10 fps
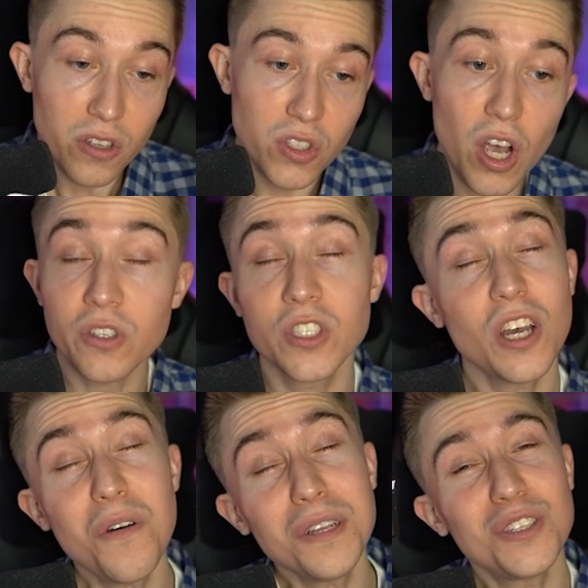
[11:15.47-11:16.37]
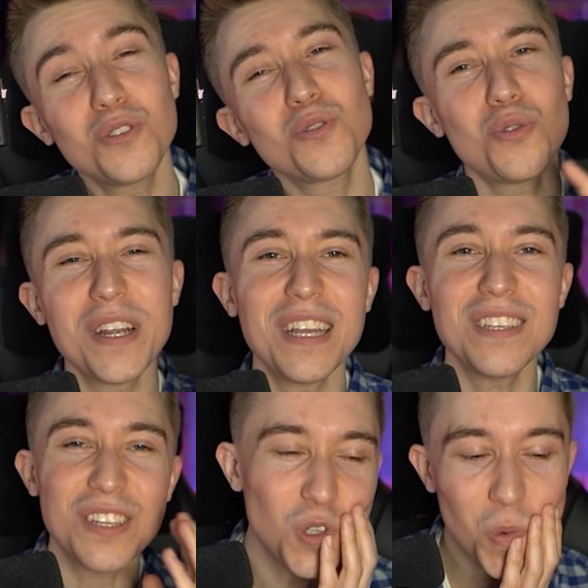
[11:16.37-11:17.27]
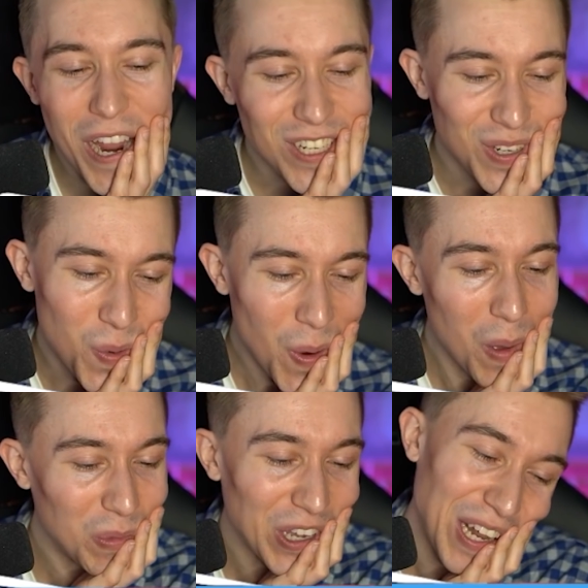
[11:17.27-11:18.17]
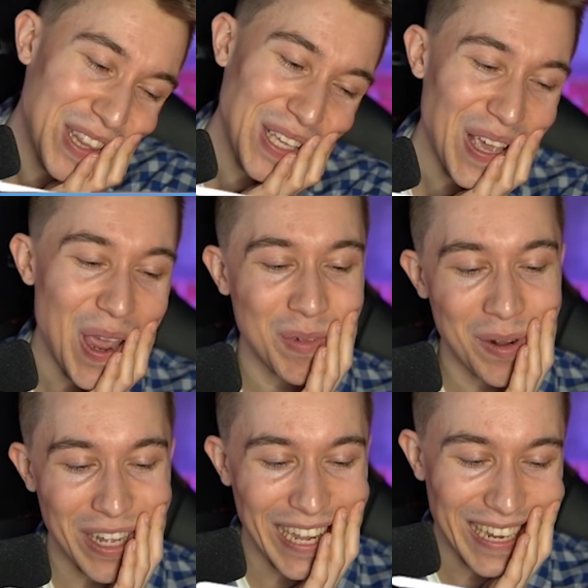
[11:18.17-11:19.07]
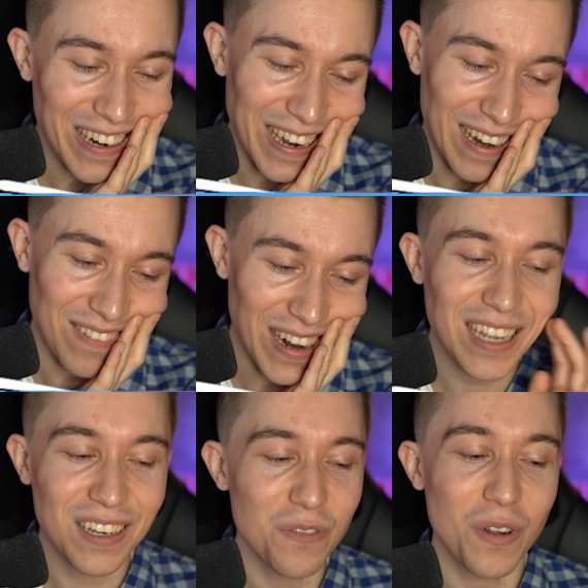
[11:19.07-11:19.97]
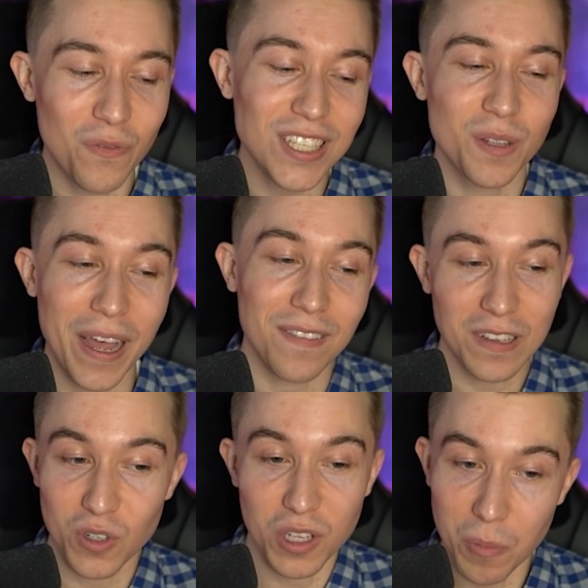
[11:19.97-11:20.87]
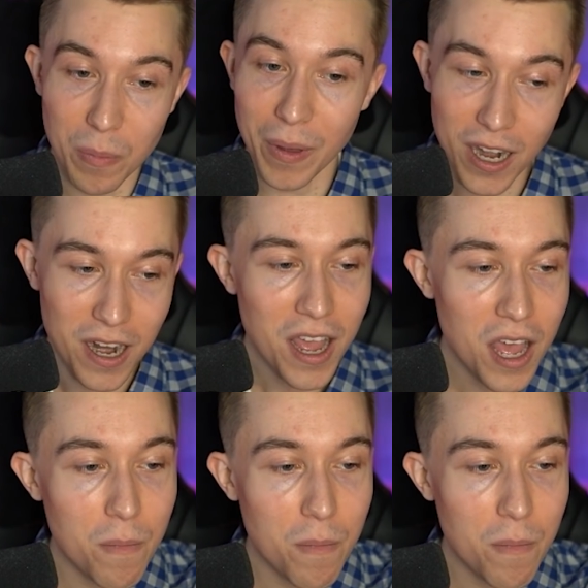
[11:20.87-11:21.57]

So still a tricky situation where I'm looking at the game and I'm like, all right, I could have invested my elixir a little bit better.